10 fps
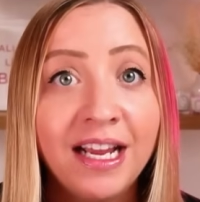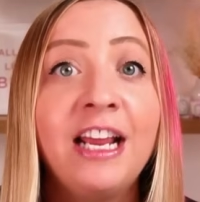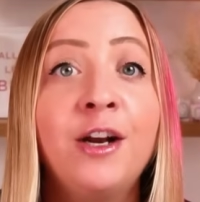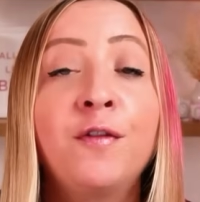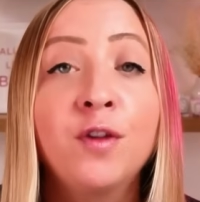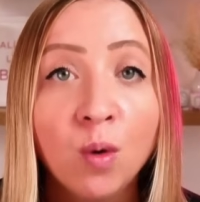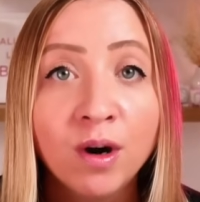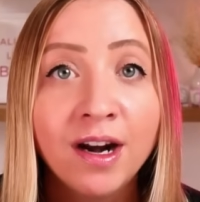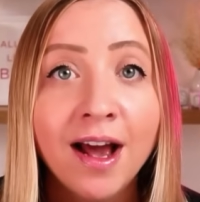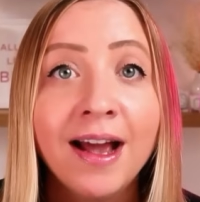in
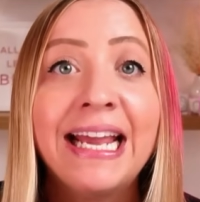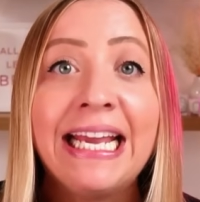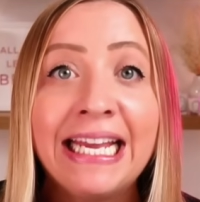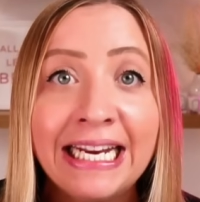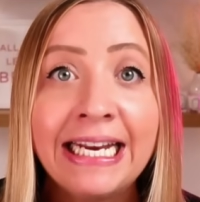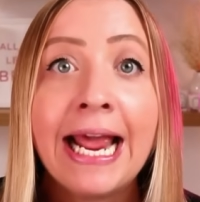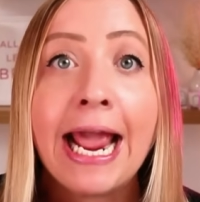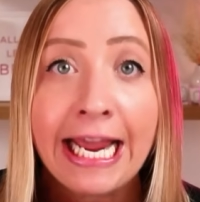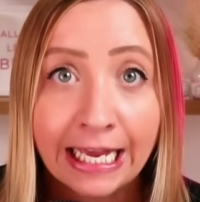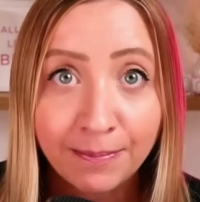Florida in an
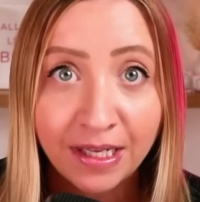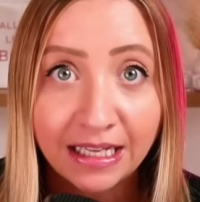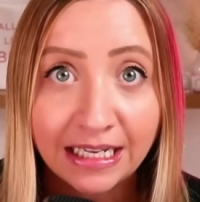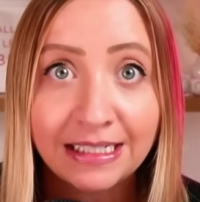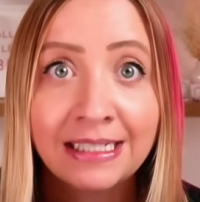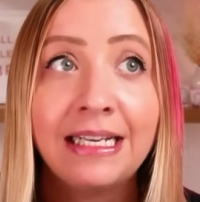ambulance.